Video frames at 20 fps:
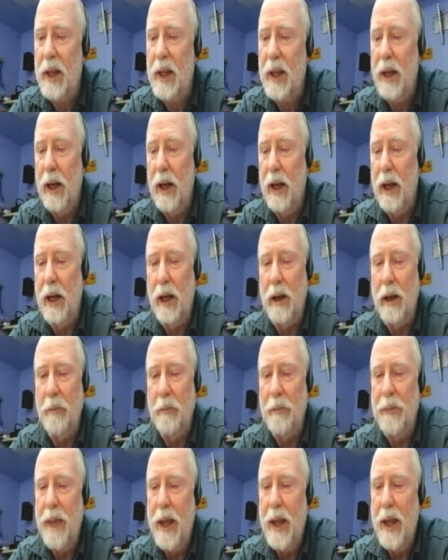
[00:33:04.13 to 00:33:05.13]
um,
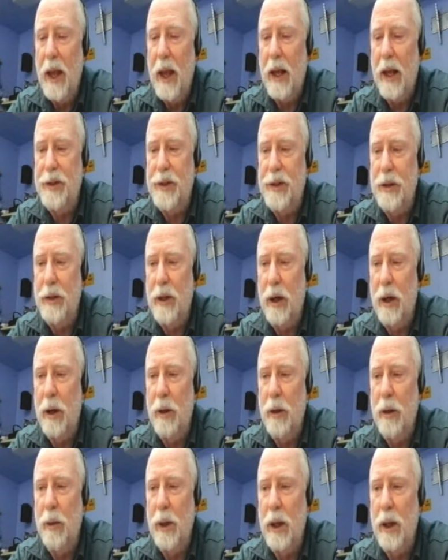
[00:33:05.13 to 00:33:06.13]
as you
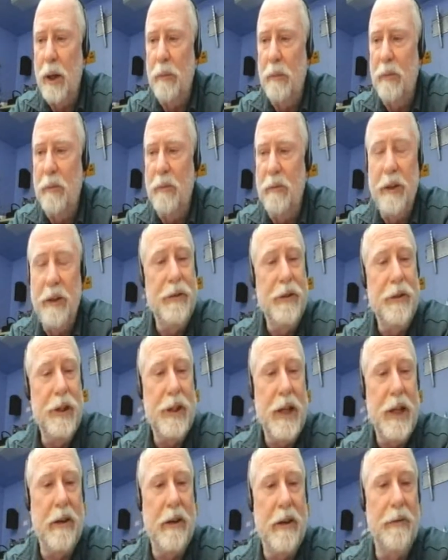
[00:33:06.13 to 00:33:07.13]
know, um, we've just had a
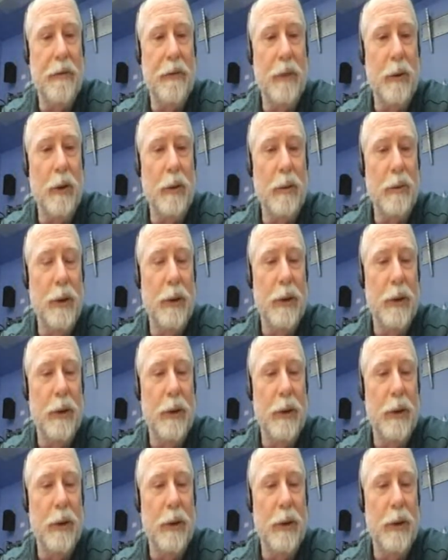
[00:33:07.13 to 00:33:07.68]
full moon.